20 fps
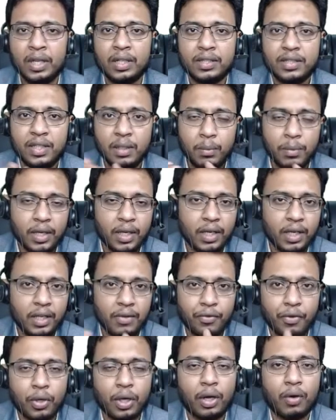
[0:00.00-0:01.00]
Similarly,
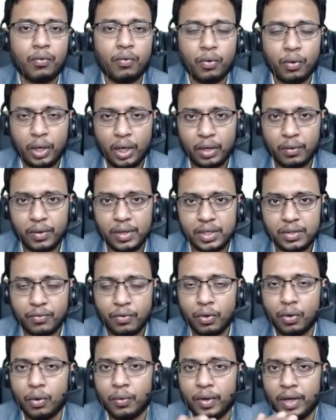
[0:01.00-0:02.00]
if you have
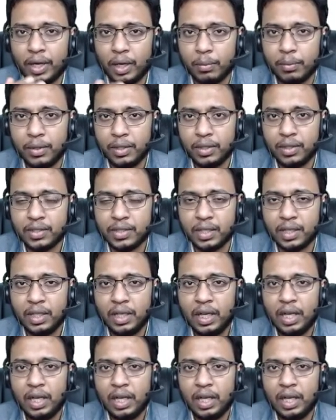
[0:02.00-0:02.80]
four variables,